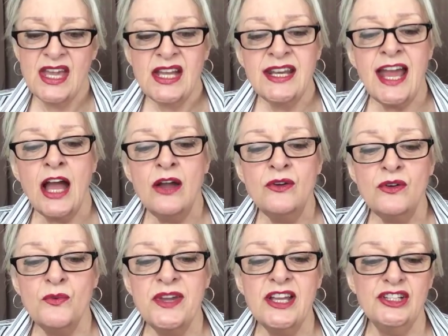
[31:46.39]
Now
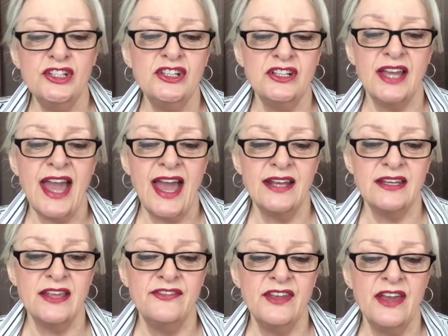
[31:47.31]
we'll look at
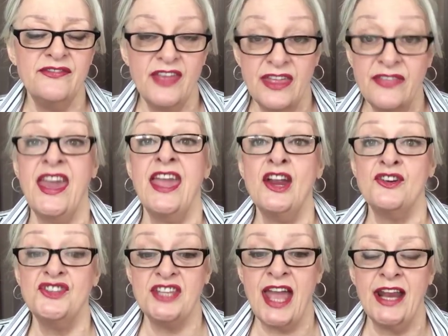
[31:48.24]
the
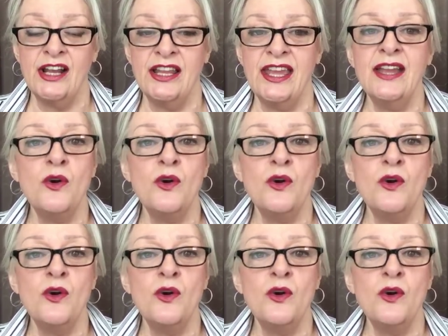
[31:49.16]
hairstyling,